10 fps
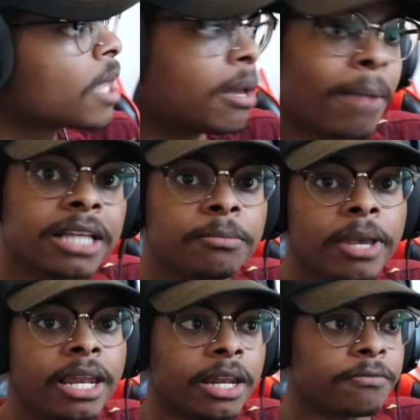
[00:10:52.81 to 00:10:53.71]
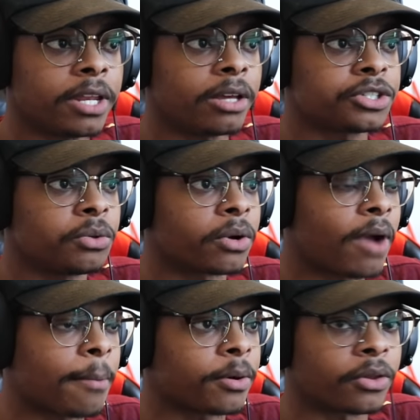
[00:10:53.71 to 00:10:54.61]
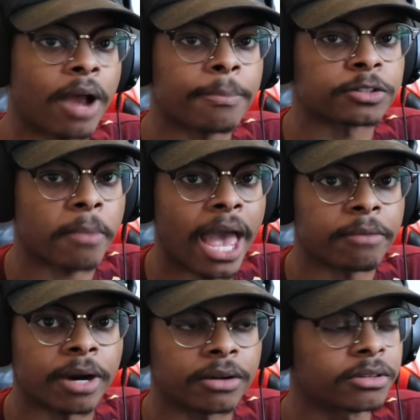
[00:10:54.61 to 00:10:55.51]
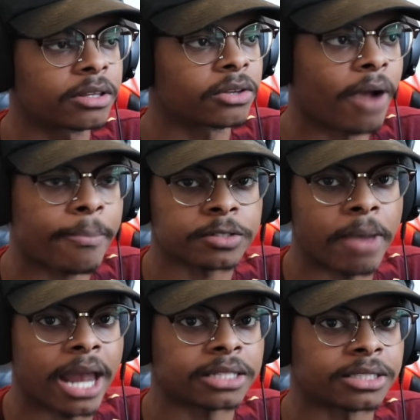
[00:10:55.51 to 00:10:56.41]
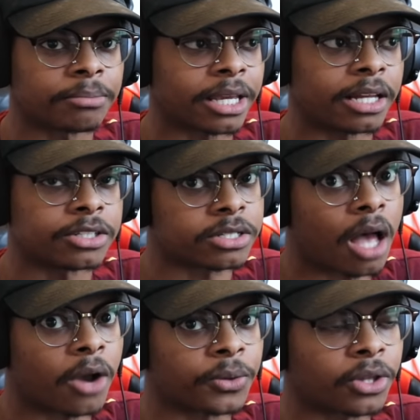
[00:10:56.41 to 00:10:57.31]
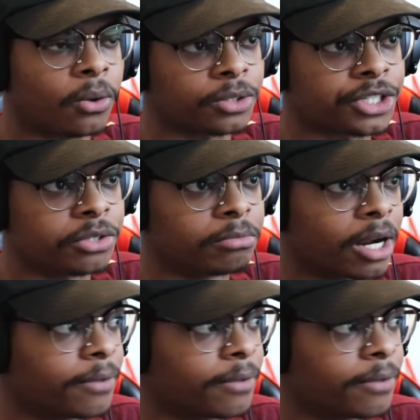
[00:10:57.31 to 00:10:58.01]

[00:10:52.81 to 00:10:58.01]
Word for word: Imagine being at a video shoot with a rapper and the rapper's mad, bro. The rapper's mad at something and it's just awkward the whole shoot, bro.